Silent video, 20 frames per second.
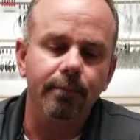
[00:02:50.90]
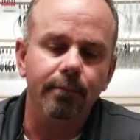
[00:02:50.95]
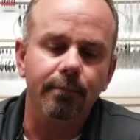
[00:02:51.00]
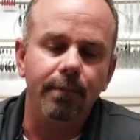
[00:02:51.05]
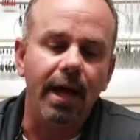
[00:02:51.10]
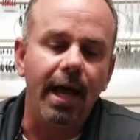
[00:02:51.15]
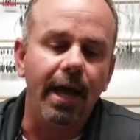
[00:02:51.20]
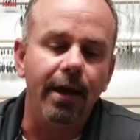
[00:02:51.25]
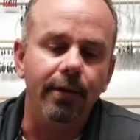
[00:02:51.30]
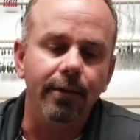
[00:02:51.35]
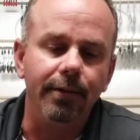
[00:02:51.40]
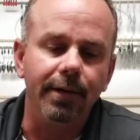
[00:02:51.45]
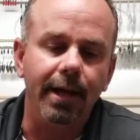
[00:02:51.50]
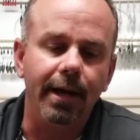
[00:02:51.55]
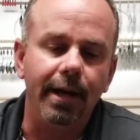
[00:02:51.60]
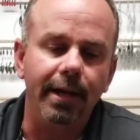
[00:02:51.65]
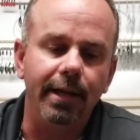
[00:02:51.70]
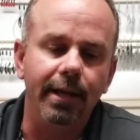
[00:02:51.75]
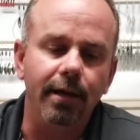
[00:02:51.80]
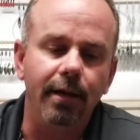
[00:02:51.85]
pattern that
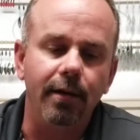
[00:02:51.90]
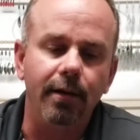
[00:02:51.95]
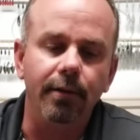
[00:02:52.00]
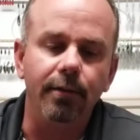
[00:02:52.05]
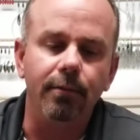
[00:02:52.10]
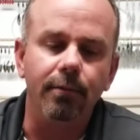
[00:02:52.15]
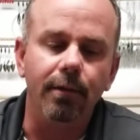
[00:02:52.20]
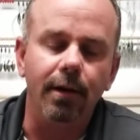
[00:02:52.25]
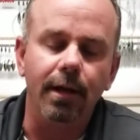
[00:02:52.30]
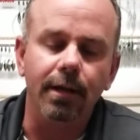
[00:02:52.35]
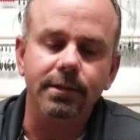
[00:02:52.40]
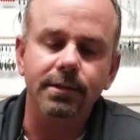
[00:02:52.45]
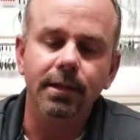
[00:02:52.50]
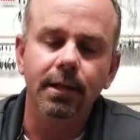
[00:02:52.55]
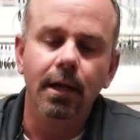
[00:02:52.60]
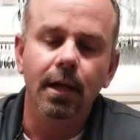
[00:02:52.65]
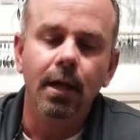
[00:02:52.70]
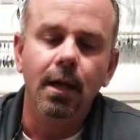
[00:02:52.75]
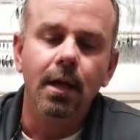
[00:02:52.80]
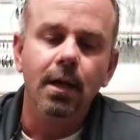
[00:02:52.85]
I get on the rocks.
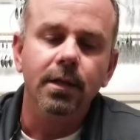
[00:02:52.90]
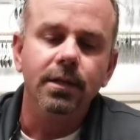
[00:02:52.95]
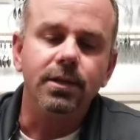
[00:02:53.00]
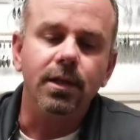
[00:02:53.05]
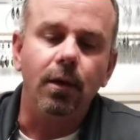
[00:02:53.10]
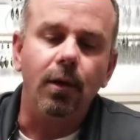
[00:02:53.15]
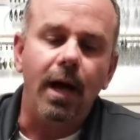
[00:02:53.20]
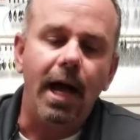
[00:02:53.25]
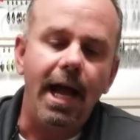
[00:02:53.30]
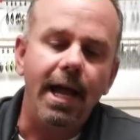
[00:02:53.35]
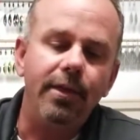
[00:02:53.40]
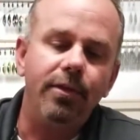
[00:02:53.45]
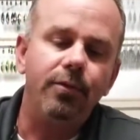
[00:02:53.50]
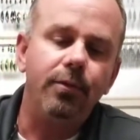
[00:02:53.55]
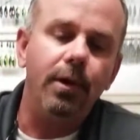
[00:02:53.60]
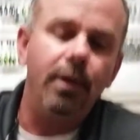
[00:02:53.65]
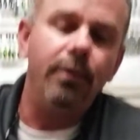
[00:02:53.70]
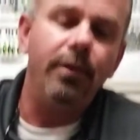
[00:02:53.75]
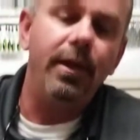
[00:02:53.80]
So I throw